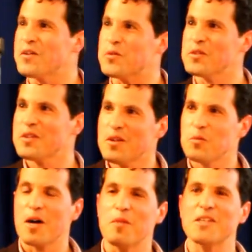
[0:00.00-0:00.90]
We'll
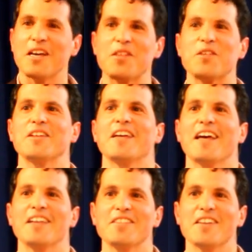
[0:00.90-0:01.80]
come together
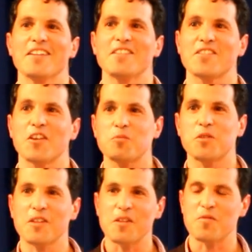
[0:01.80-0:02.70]
and discuss,
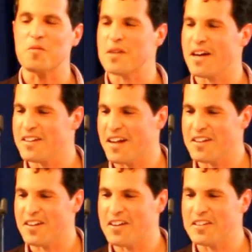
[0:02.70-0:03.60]
particularly for me,
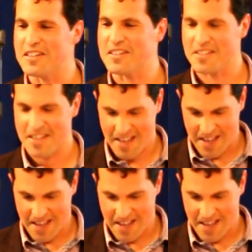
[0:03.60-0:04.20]
I'll lead it.